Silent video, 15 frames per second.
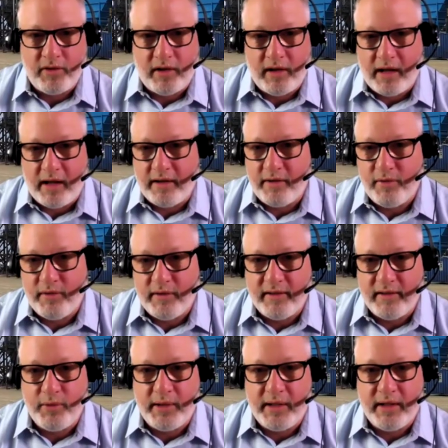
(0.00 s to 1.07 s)
a lot of different
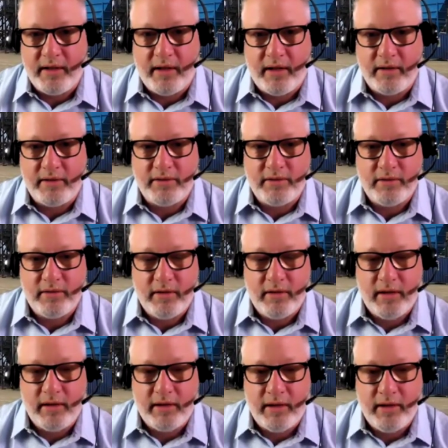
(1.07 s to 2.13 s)
things we can touch.
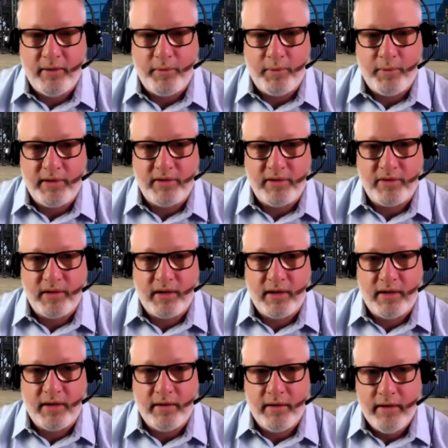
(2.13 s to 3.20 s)
We just,
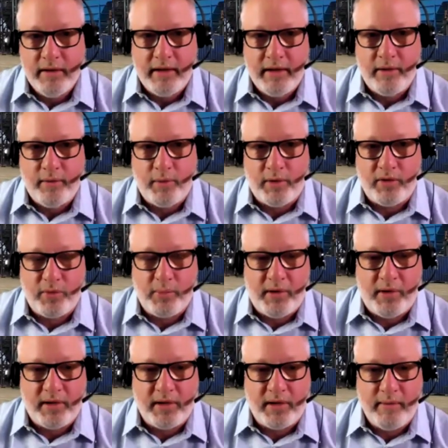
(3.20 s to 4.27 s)
we're a
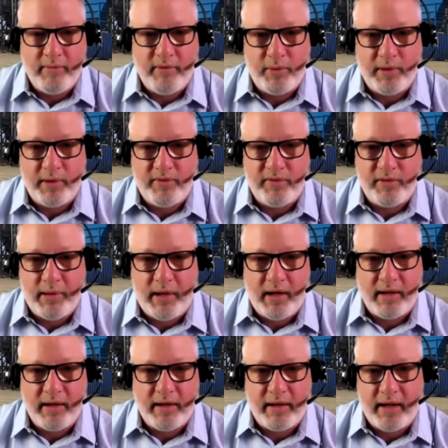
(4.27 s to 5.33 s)
small team, so we have to
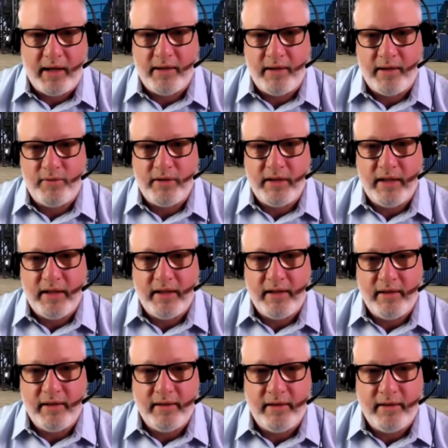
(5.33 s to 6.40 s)
block and tackle every
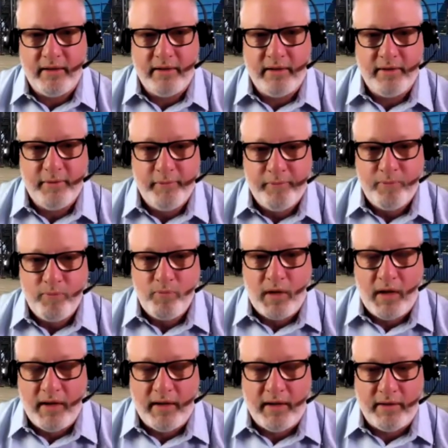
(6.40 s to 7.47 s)
day, and then
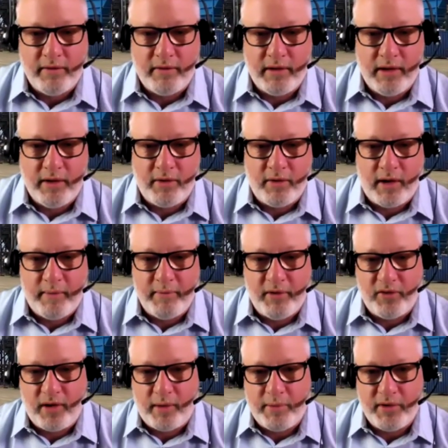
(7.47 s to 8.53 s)
grab
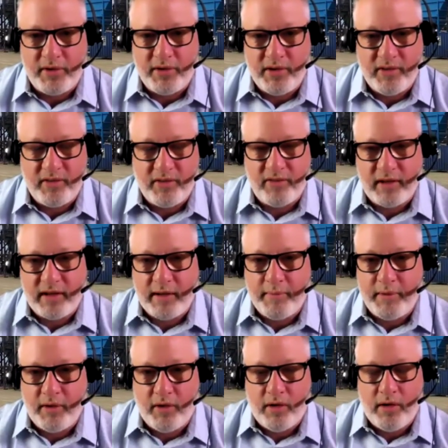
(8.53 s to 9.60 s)
those opportunities as they
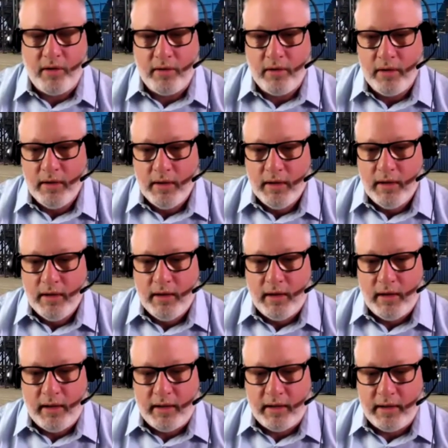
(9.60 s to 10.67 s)
come along.
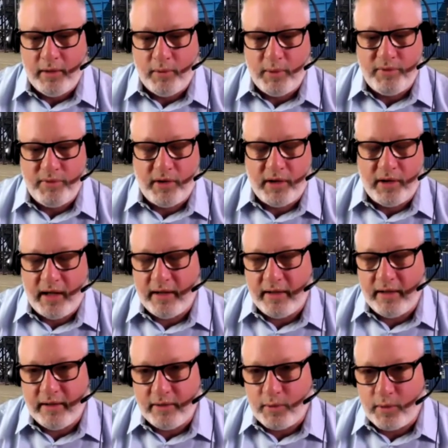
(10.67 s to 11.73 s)
We've already
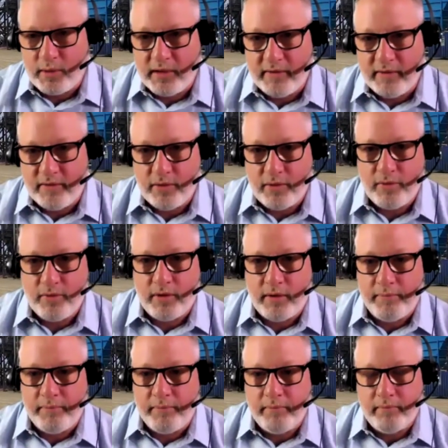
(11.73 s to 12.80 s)
gotten inquiries
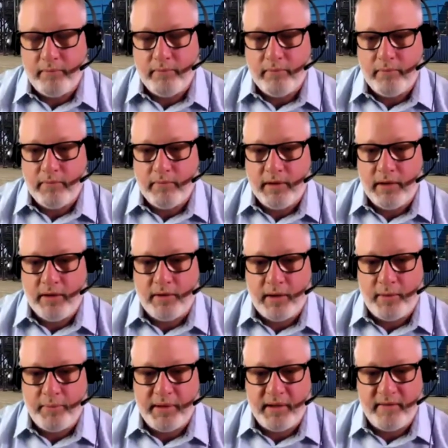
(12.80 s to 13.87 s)
from
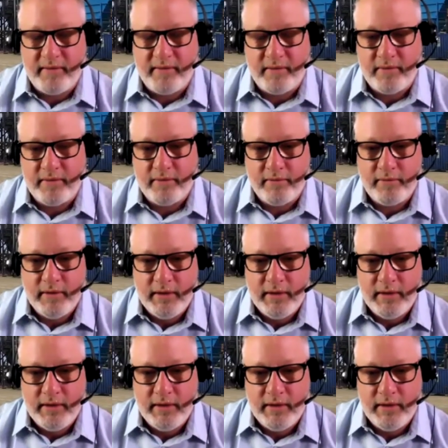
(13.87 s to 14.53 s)
companies as